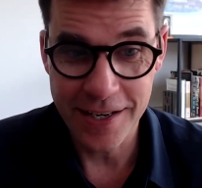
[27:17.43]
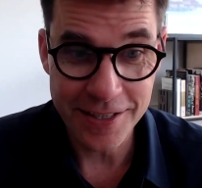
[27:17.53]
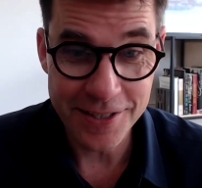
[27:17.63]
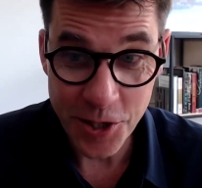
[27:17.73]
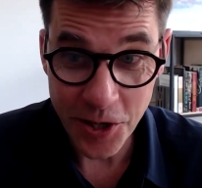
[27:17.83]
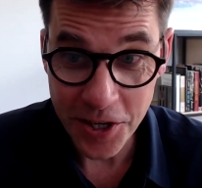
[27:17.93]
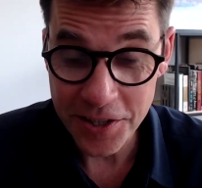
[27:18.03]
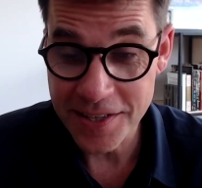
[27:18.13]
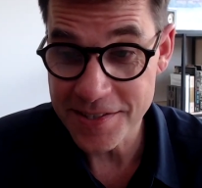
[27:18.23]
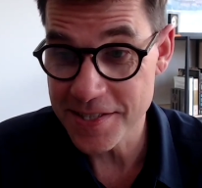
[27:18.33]
guitar
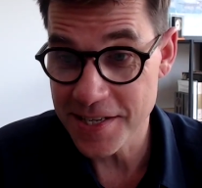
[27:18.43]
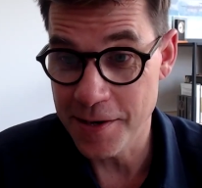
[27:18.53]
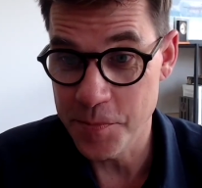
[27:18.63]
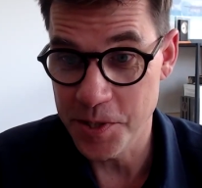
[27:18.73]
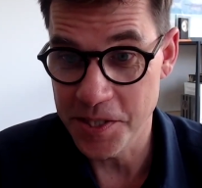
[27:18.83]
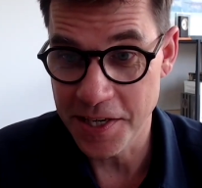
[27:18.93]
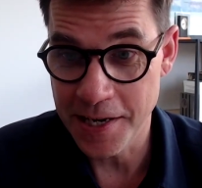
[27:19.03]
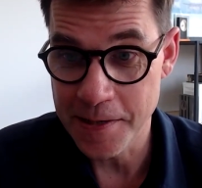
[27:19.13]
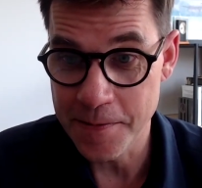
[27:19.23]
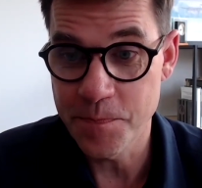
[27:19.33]
ensemble,
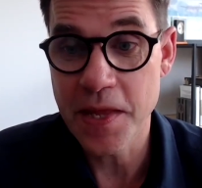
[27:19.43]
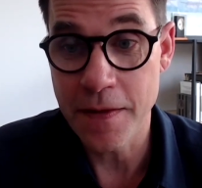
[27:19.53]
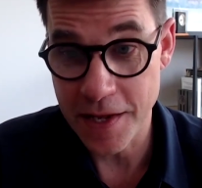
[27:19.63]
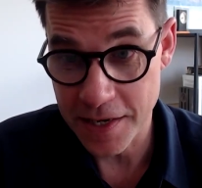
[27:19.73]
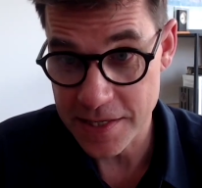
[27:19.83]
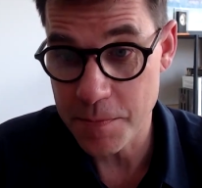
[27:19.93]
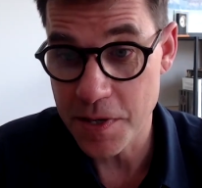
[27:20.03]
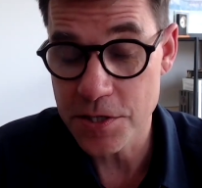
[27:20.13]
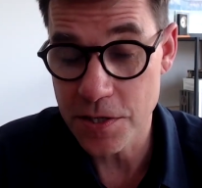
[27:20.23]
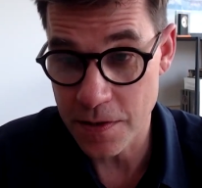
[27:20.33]
and then as I
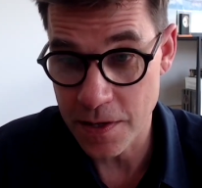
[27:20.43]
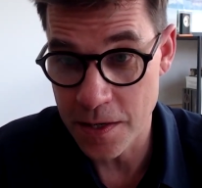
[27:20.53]
mentioned,